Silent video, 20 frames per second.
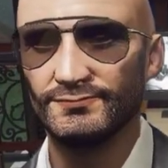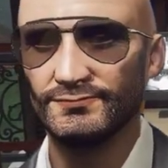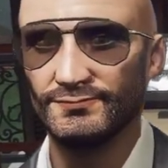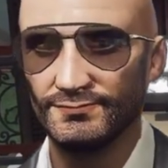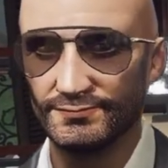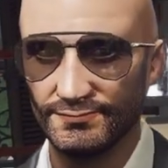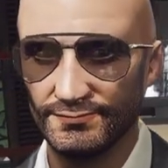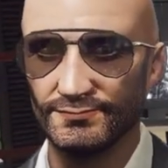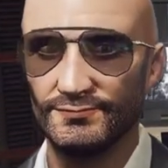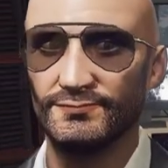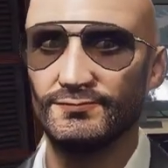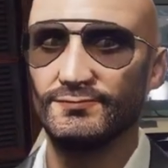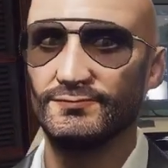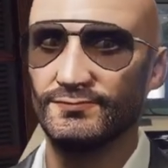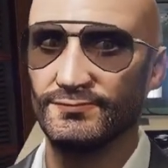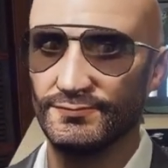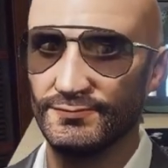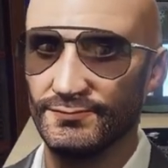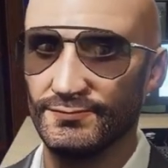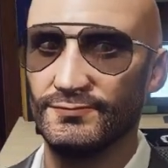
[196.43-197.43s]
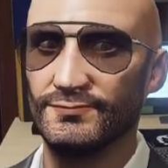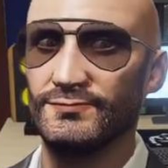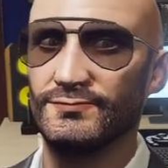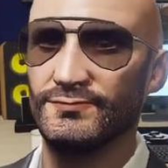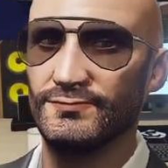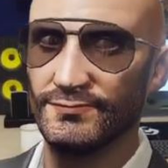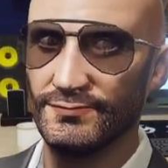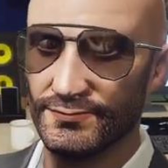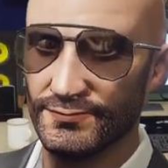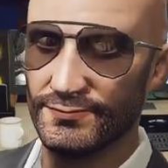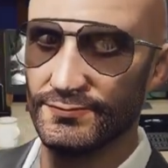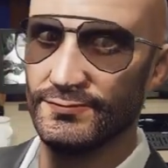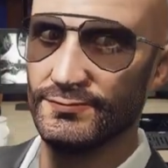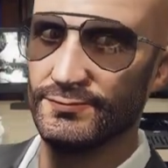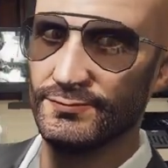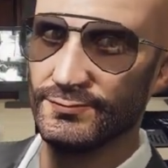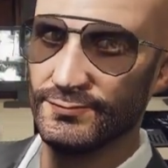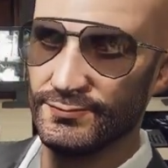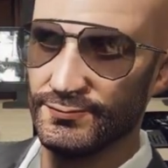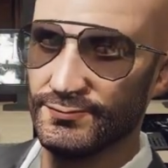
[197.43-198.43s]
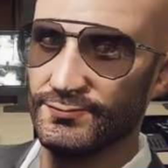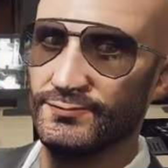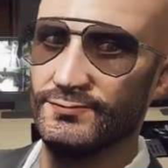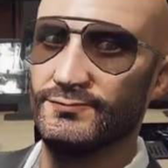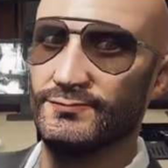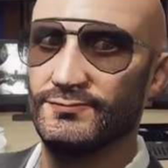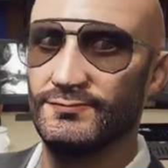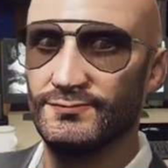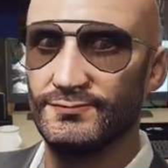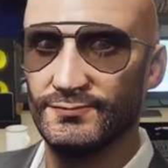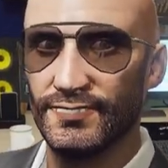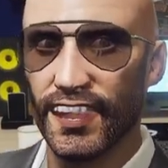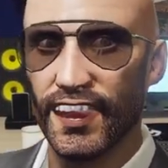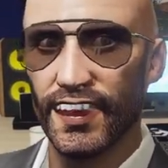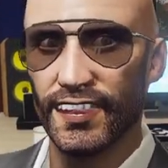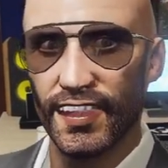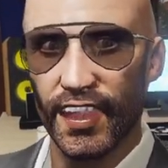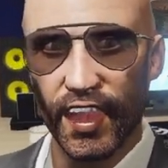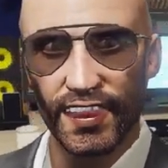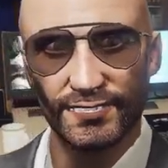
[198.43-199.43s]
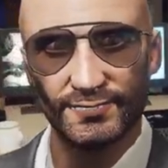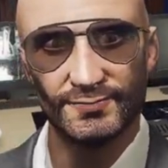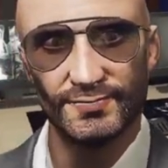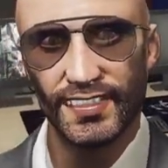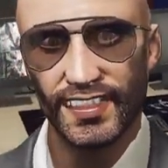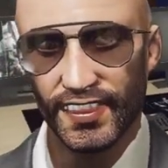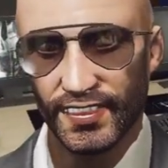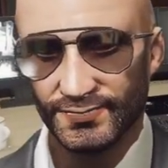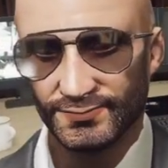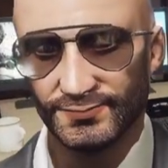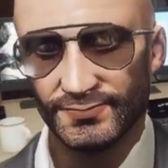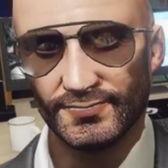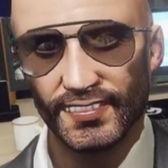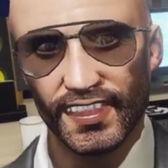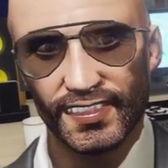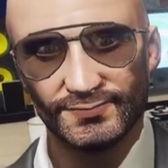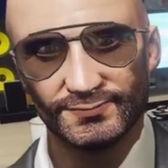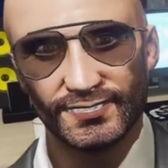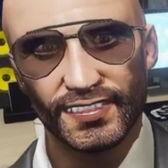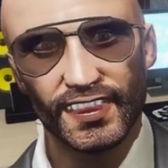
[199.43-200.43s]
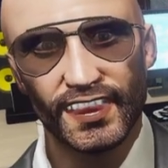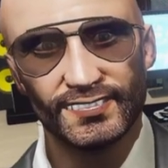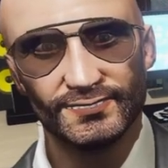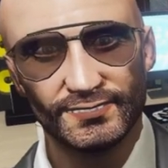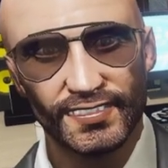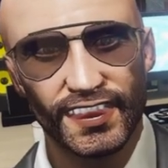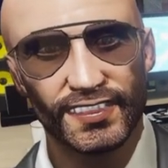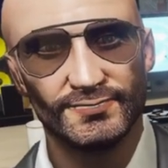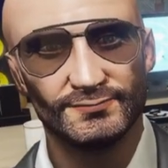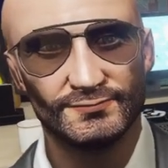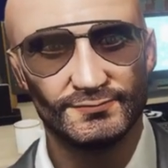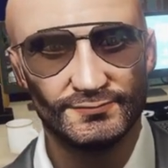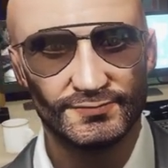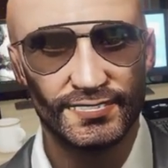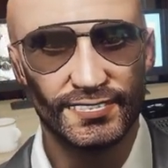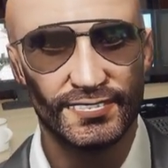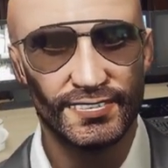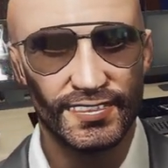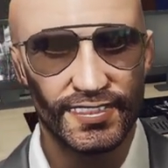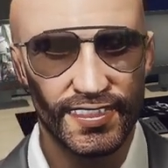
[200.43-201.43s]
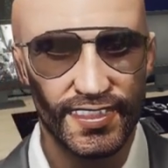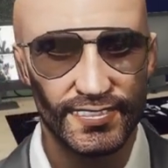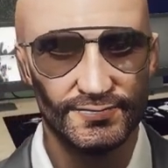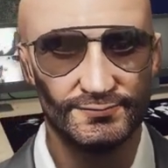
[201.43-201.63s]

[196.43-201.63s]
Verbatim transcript: His head. At $500, he'll shave his head. That's right. That's right, guys. $500 right here.